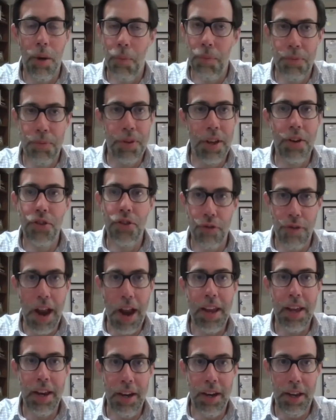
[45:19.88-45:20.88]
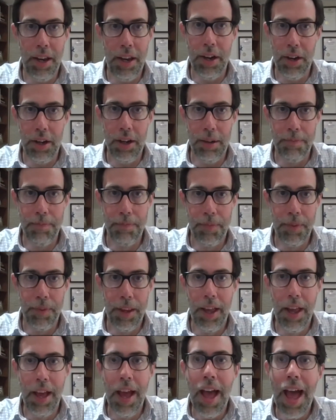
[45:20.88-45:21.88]
since the Reagan era.
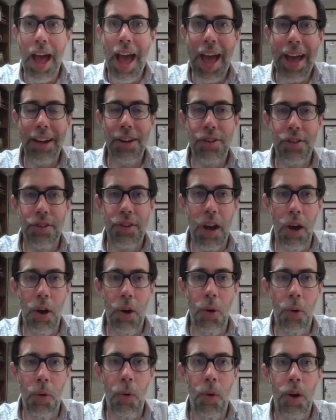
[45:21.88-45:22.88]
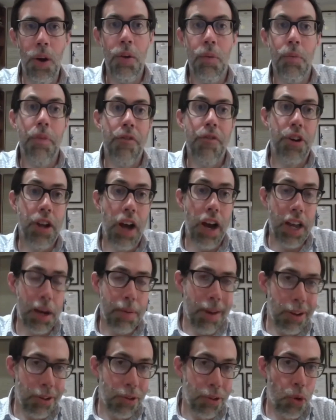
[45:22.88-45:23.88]
And so if you're talking
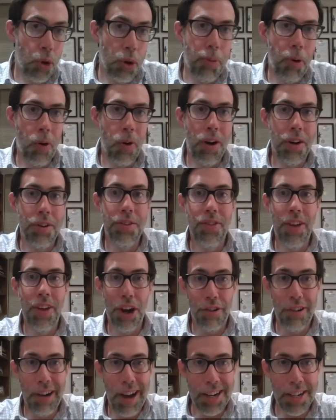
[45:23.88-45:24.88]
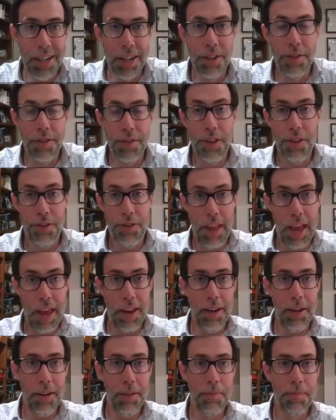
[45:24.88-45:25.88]
about school boards, they're creations of the state.
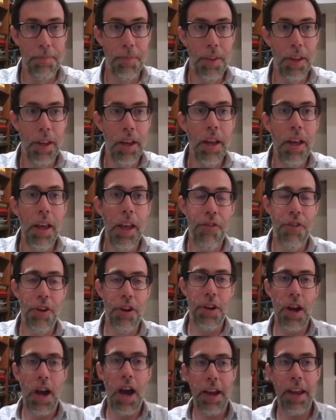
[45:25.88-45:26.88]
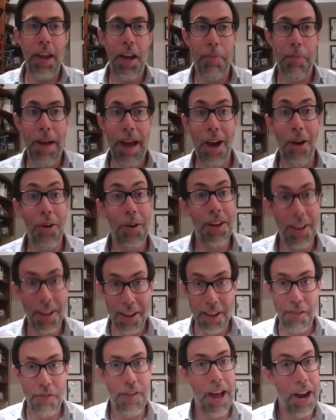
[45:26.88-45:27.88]
If you're talking about
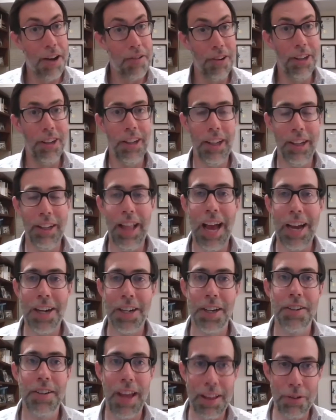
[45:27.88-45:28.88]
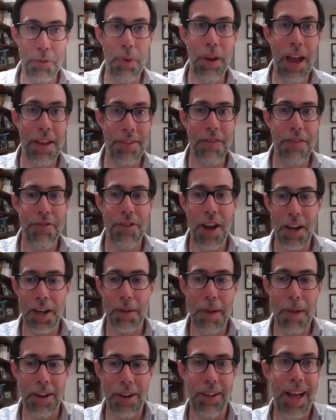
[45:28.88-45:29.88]
federal elections, as I've talked
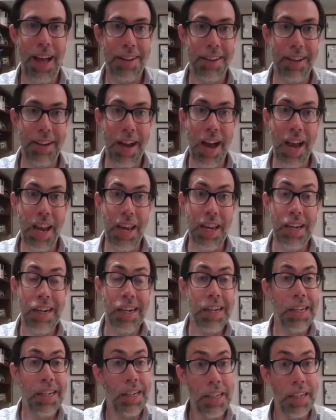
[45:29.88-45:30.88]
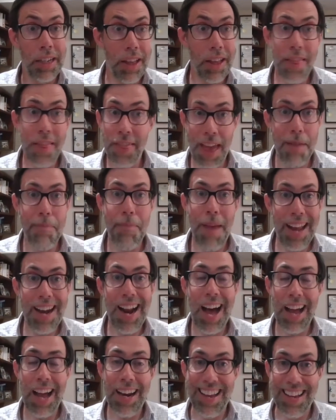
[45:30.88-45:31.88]
about a lot tonight, they may
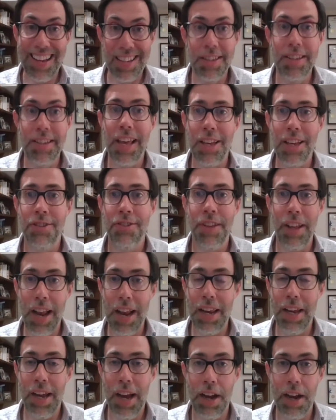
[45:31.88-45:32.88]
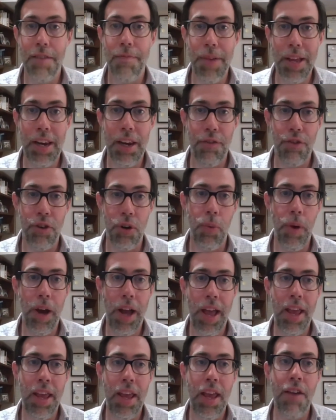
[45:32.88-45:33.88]
not exist in any kind of meaningful
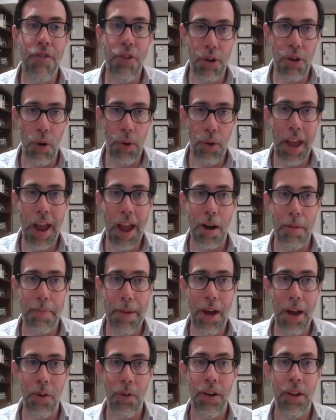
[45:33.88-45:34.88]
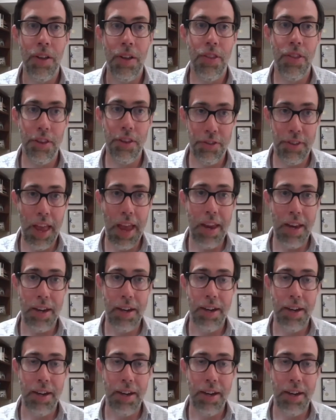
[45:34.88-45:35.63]
way if you don't care about the state.